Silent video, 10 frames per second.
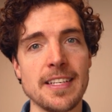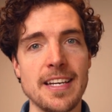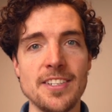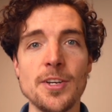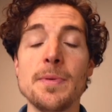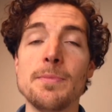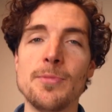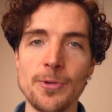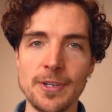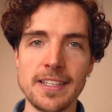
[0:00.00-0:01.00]
and don't be
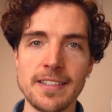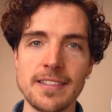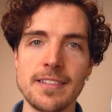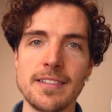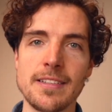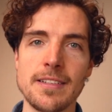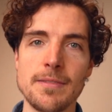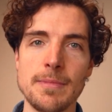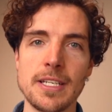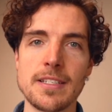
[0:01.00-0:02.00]
boring,
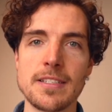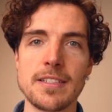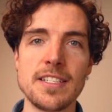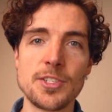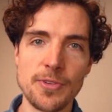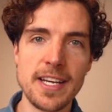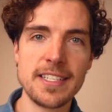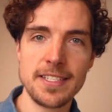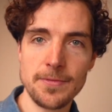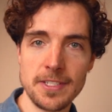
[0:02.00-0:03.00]
because this
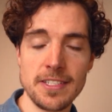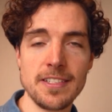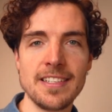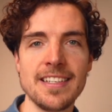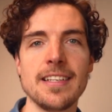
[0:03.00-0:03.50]
creativity